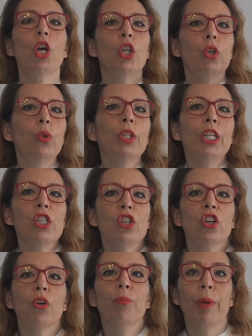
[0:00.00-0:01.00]
you'll need to
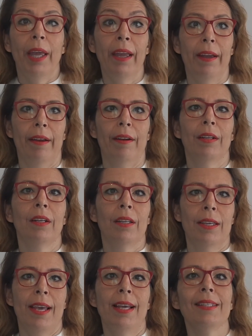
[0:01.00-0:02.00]
compare,
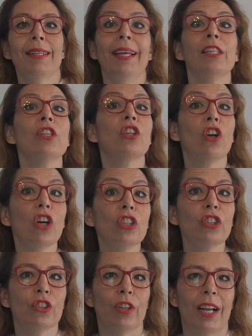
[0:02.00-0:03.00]
yes, and to
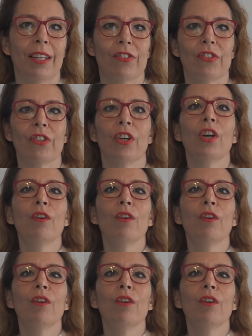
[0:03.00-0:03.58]
contrast.